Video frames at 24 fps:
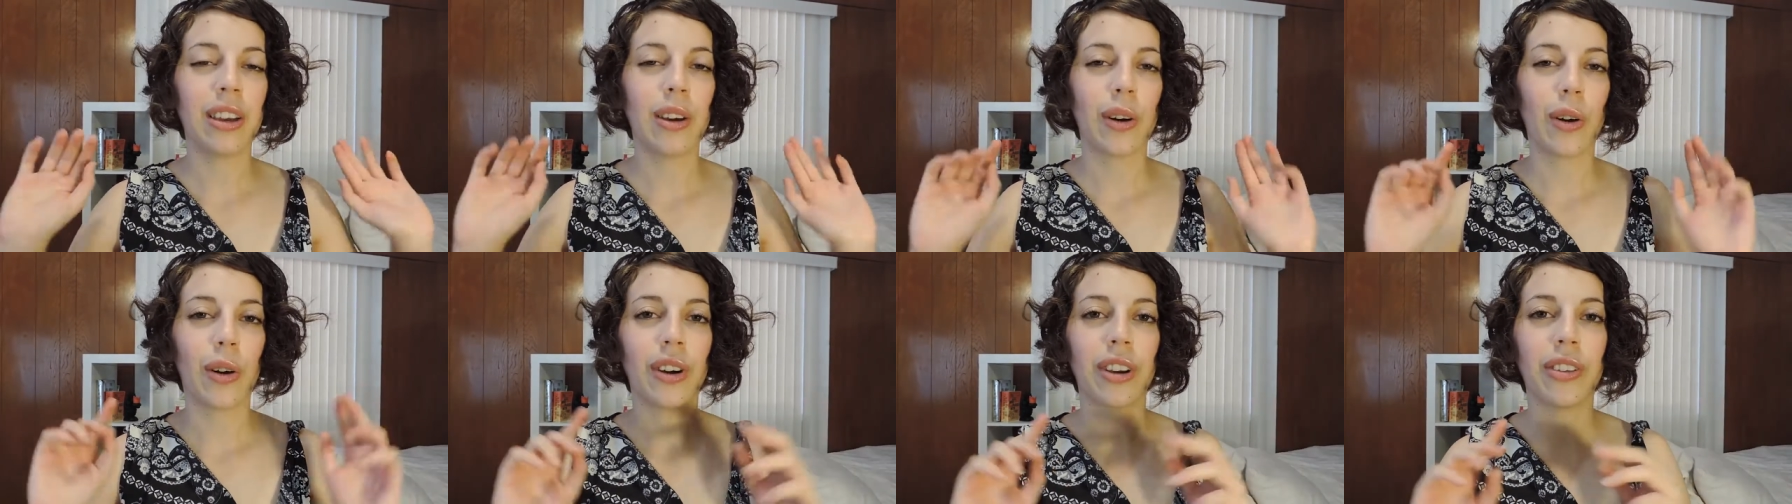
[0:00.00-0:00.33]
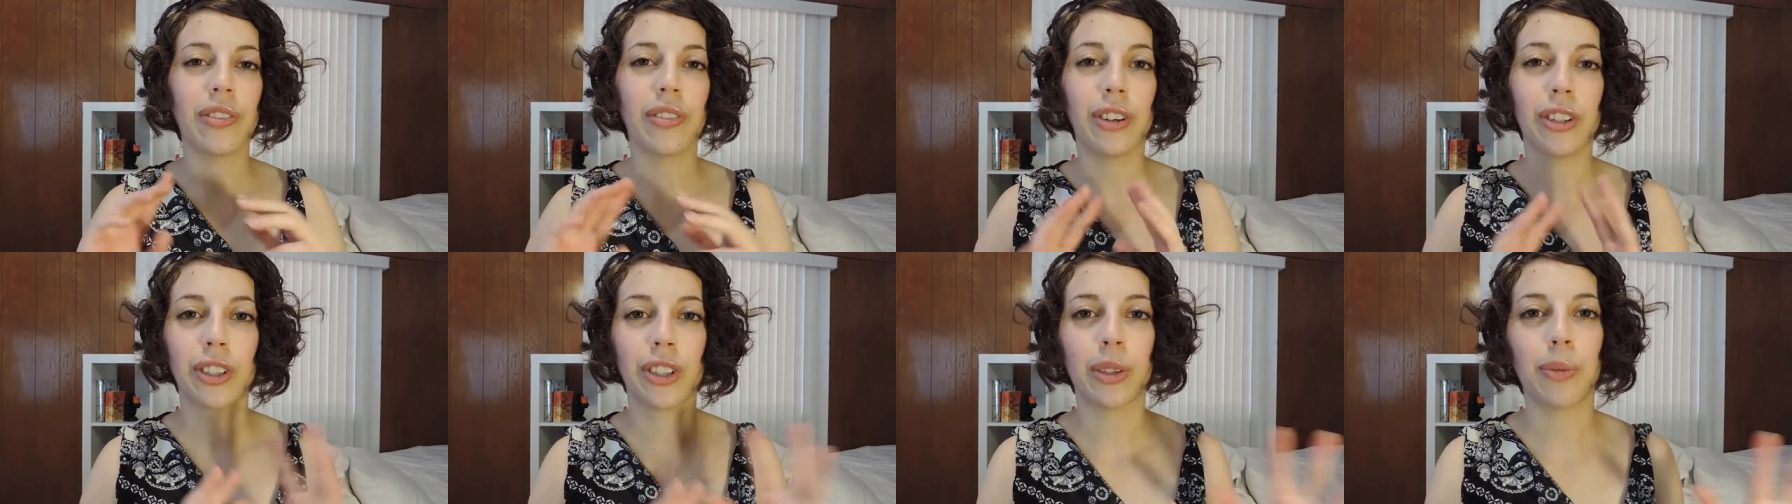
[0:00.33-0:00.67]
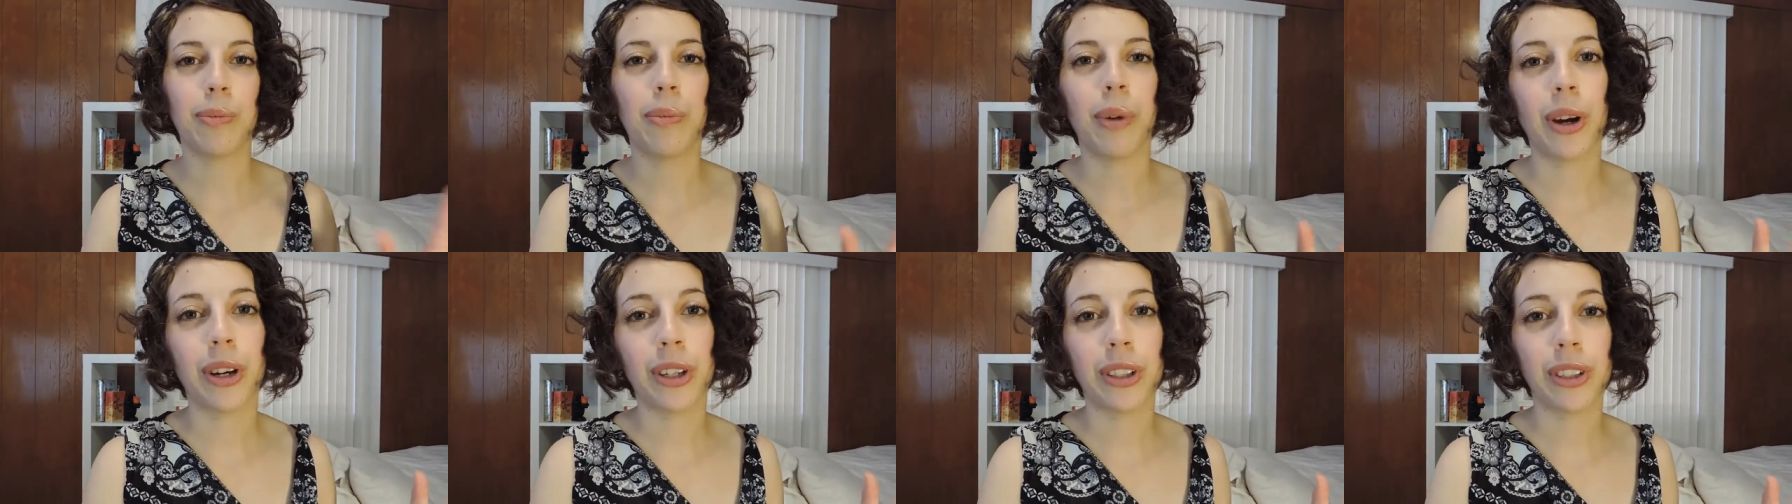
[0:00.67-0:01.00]
Or if you're
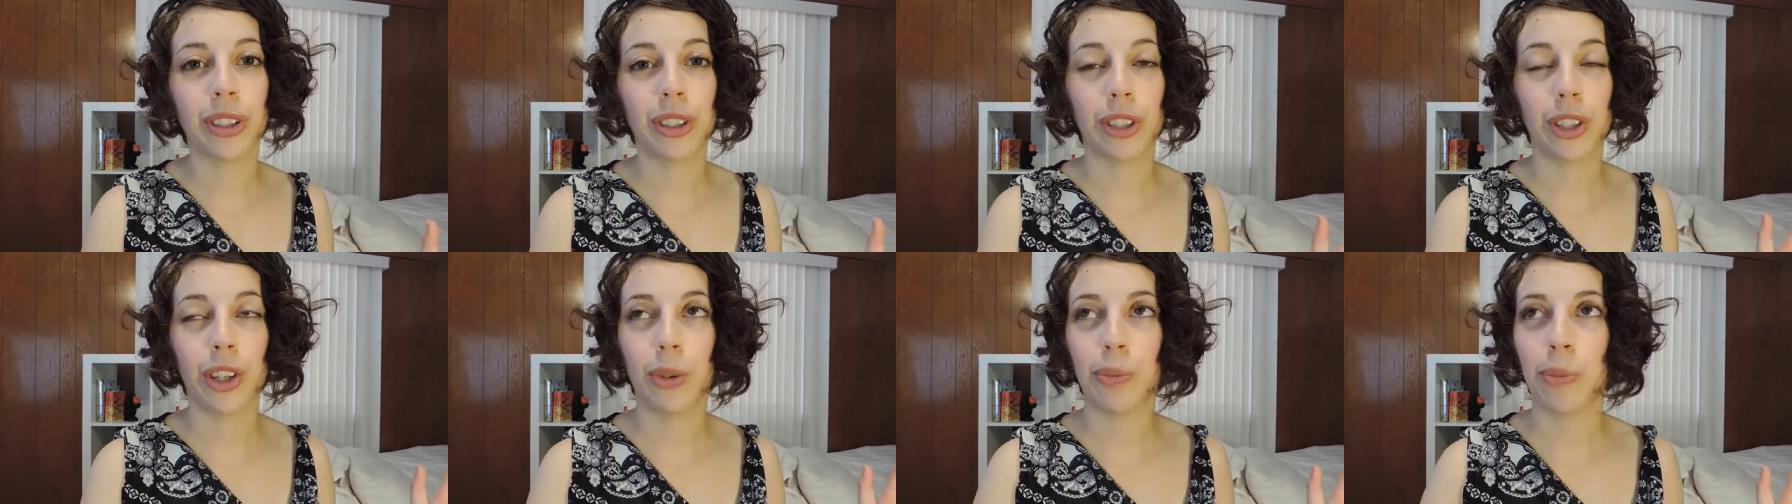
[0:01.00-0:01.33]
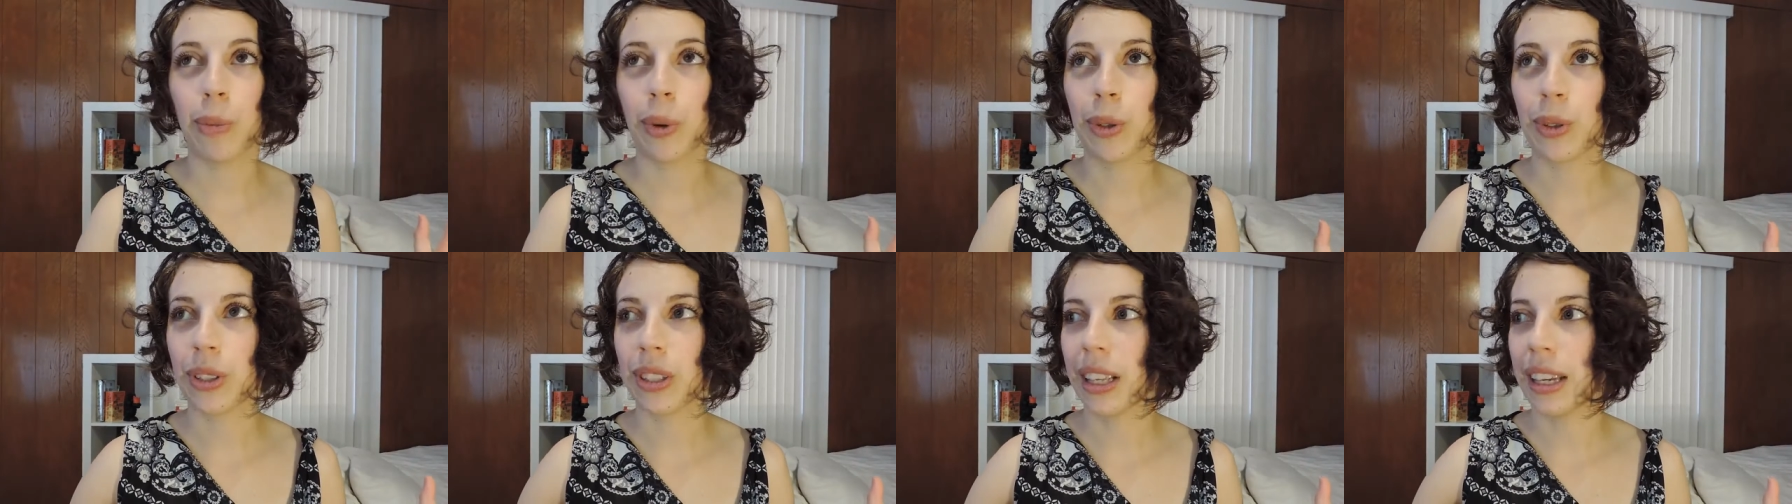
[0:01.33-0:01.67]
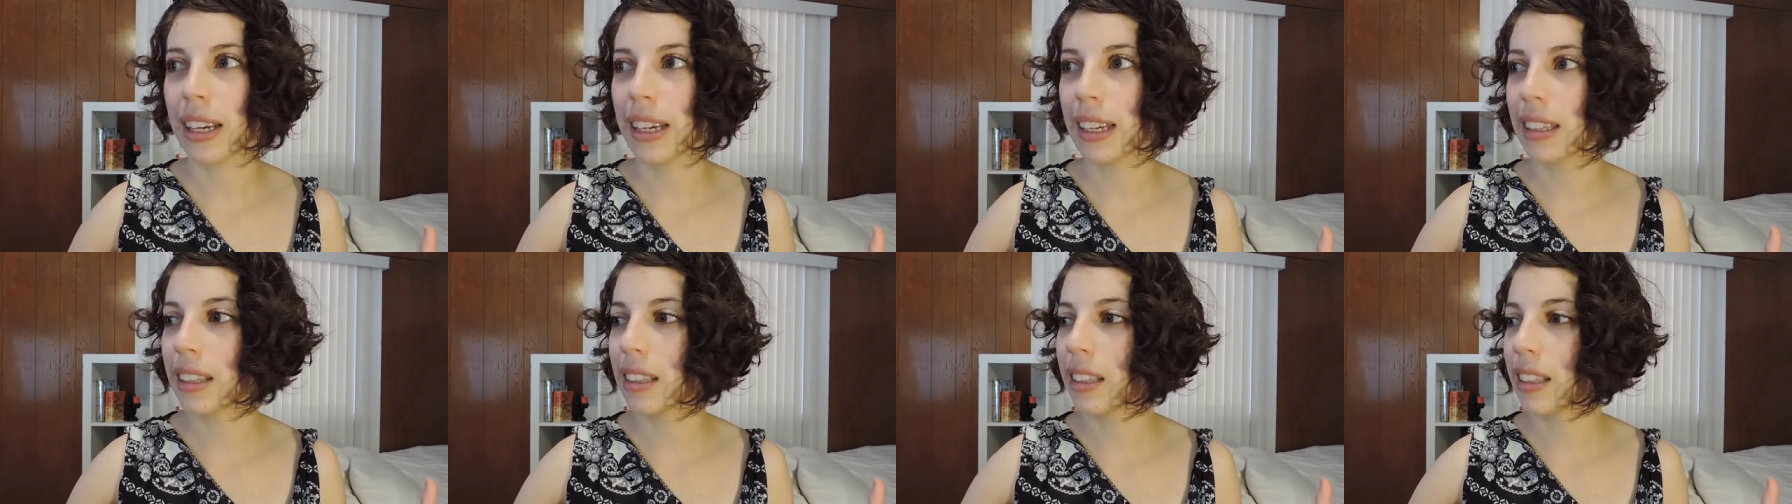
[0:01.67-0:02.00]
smart, you're most
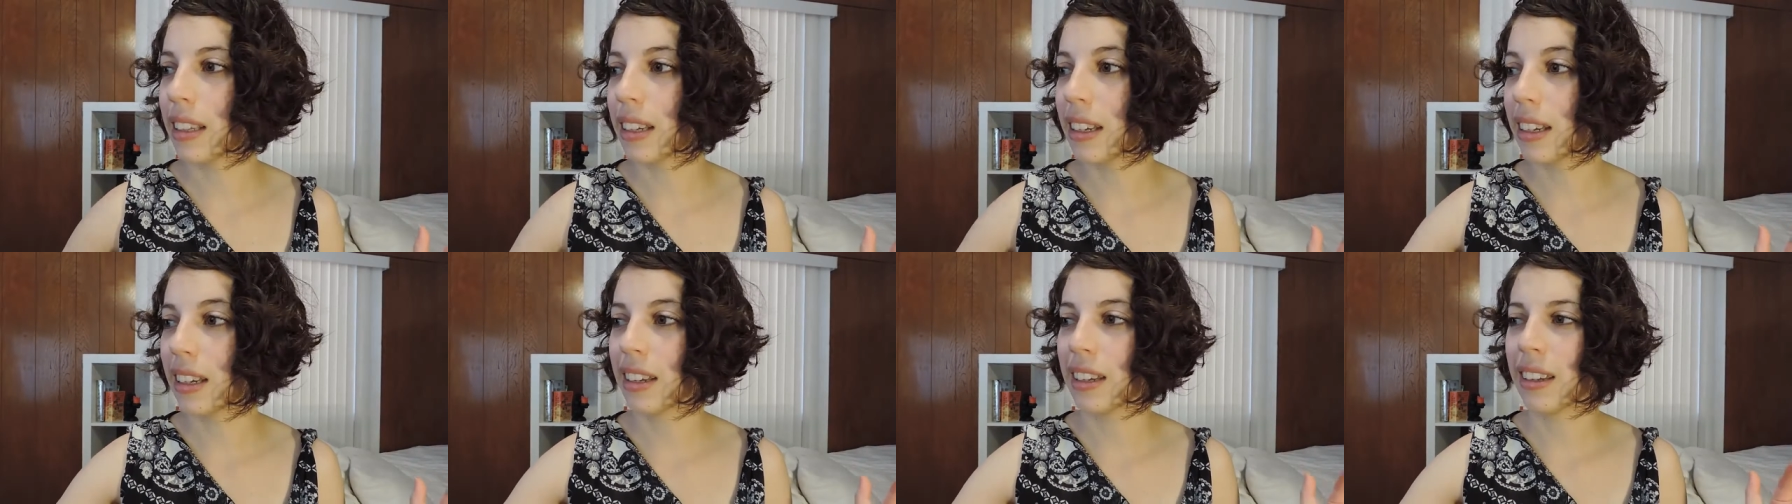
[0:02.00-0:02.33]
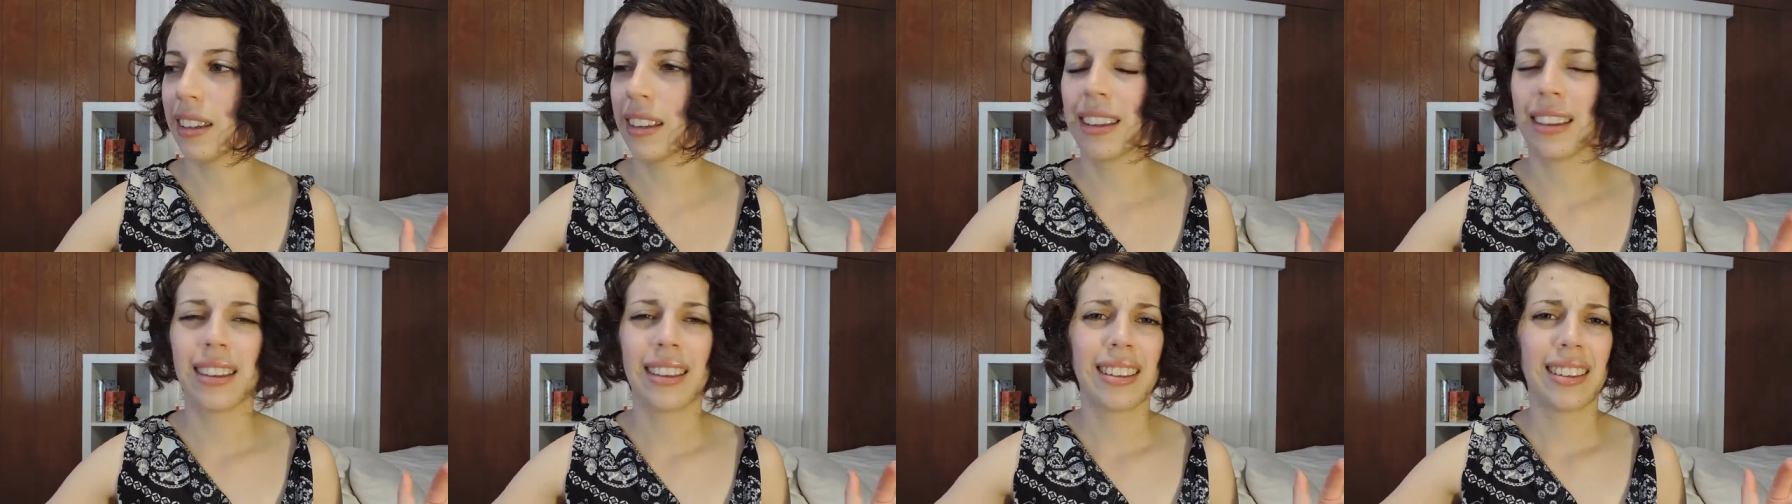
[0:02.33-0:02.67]
likely